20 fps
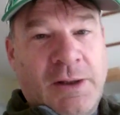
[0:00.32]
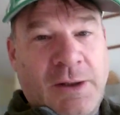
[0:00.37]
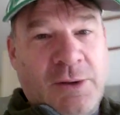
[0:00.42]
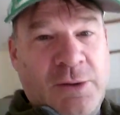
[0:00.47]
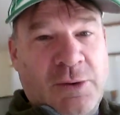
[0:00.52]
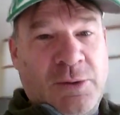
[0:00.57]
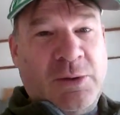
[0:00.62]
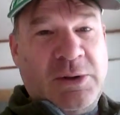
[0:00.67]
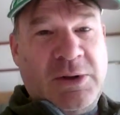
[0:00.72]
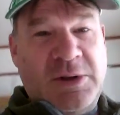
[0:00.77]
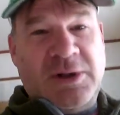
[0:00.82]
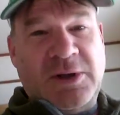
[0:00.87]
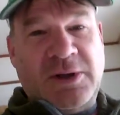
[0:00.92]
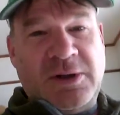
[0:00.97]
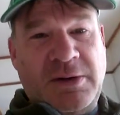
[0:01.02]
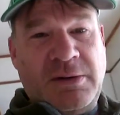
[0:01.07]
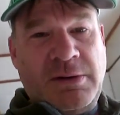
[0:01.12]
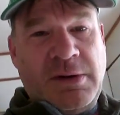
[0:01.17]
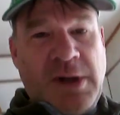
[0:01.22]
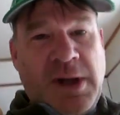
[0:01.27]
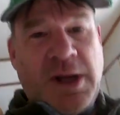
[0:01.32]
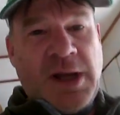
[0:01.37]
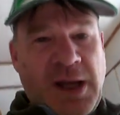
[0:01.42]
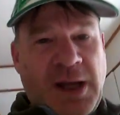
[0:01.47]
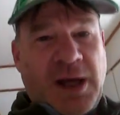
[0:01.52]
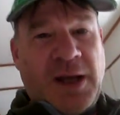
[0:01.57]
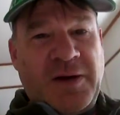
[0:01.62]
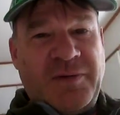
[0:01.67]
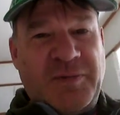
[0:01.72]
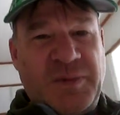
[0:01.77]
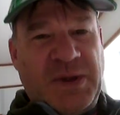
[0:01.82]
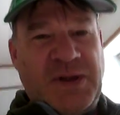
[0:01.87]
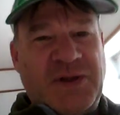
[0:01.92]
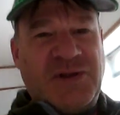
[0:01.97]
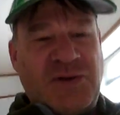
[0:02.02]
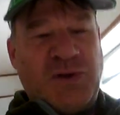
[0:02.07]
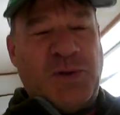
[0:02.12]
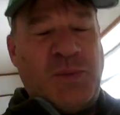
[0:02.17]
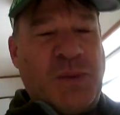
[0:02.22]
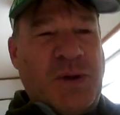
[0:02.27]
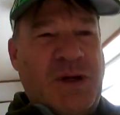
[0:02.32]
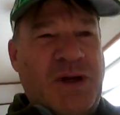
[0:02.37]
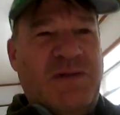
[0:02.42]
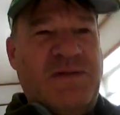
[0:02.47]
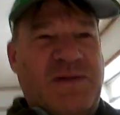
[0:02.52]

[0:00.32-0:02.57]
Oh dear, I've made so many